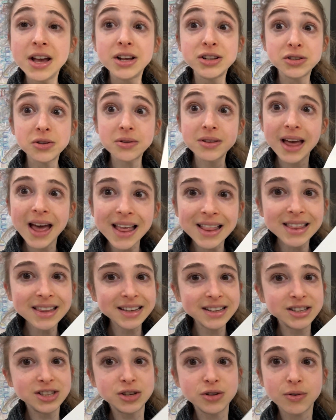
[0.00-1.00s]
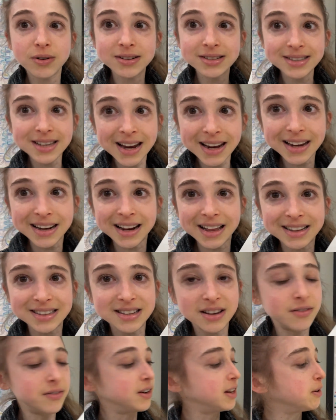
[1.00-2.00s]
So that leads to our second
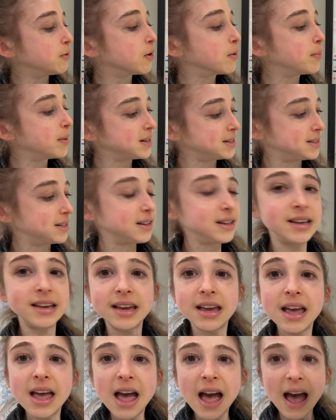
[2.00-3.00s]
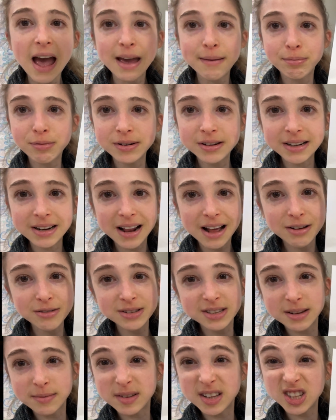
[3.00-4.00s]
activity, where basically I printed out
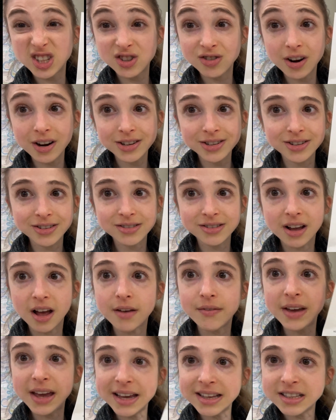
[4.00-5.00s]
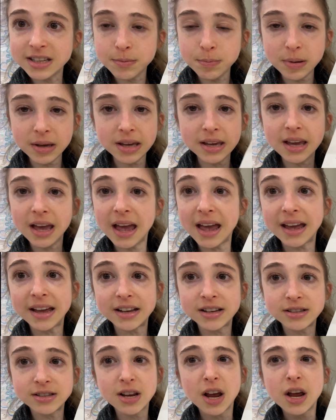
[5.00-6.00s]
some of the structures of ATP
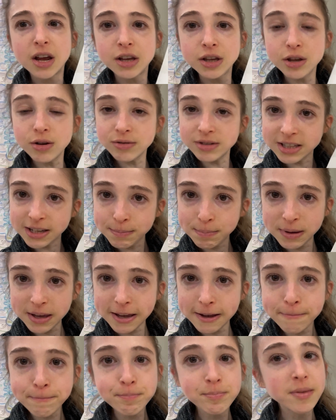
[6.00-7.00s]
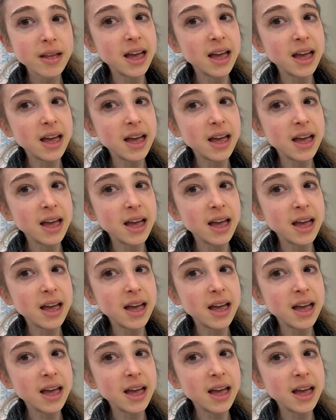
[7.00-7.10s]
and UTP,